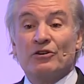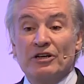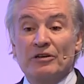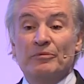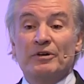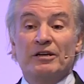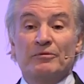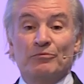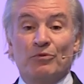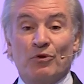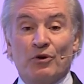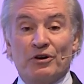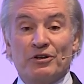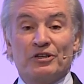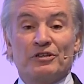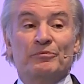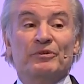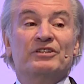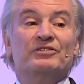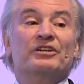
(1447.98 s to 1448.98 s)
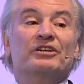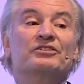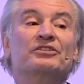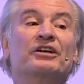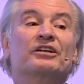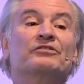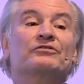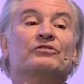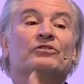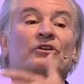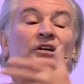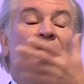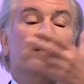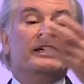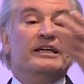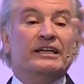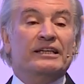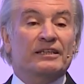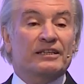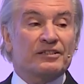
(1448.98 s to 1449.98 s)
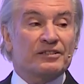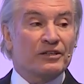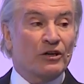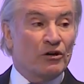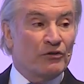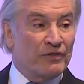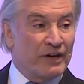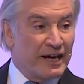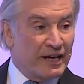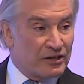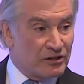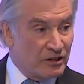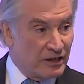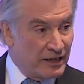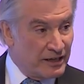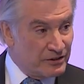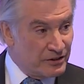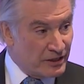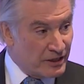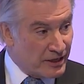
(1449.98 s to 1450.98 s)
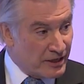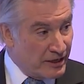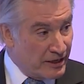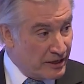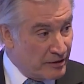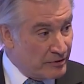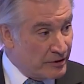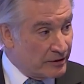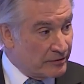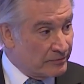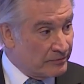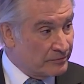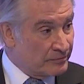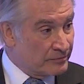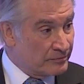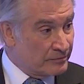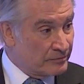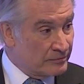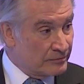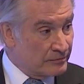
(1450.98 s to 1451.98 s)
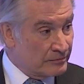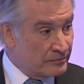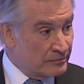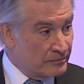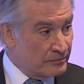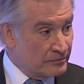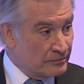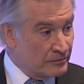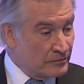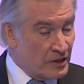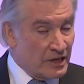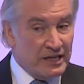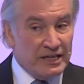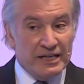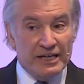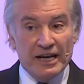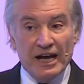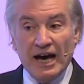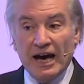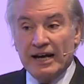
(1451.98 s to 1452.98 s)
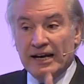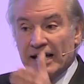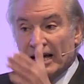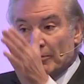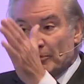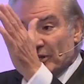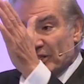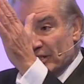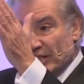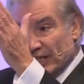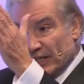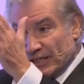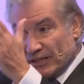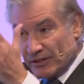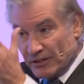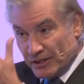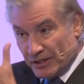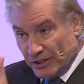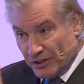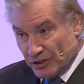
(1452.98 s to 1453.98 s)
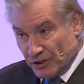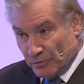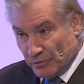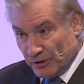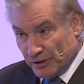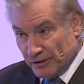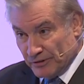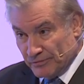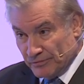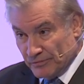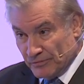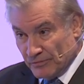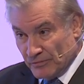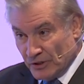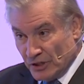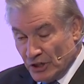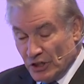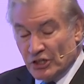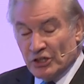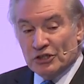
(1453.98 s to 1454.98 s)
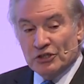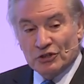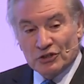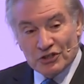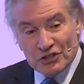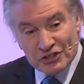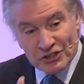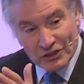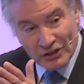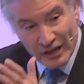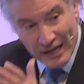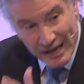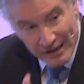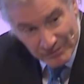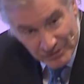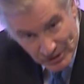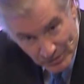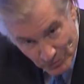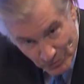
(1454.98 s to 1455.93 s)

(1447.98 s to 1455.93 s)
to be important to be successful in the self-actualizing economy. Not a particular discipline. You'll still have some